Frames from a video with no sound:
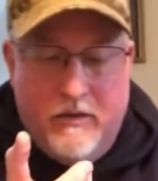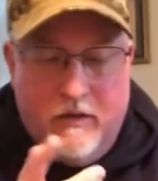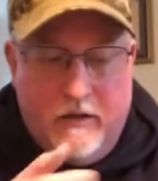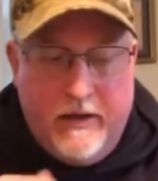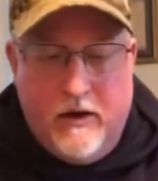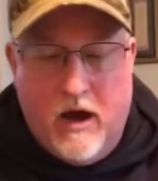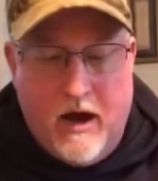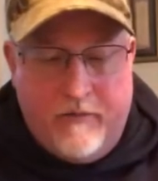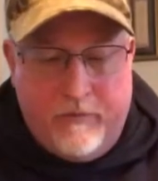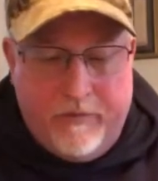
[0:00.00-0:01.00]
the lid
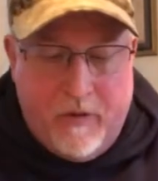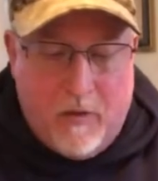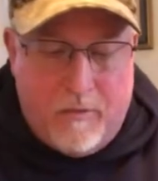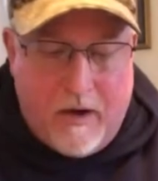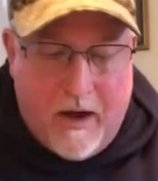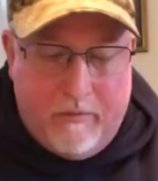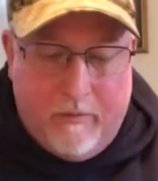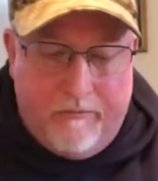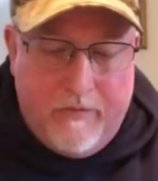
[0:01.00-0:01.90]
off with no problem.